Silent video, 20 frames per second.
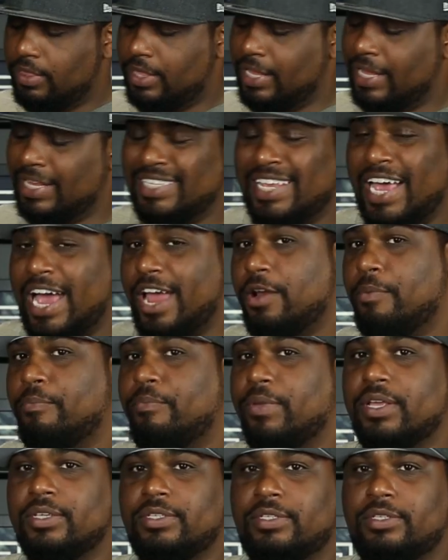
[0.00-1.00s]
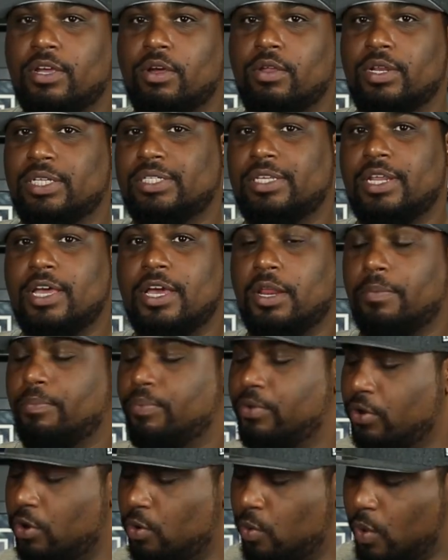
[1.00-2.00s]
The entire midsole is done in
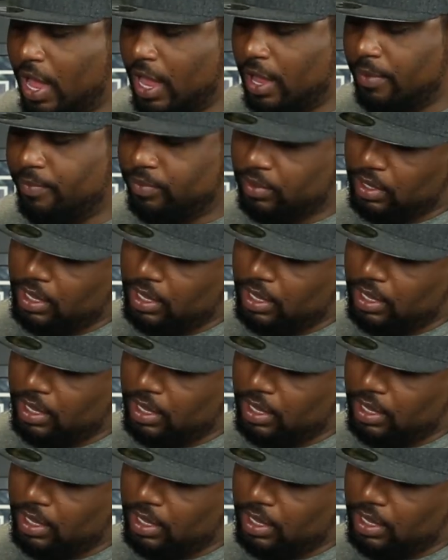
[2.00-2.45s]
pure white,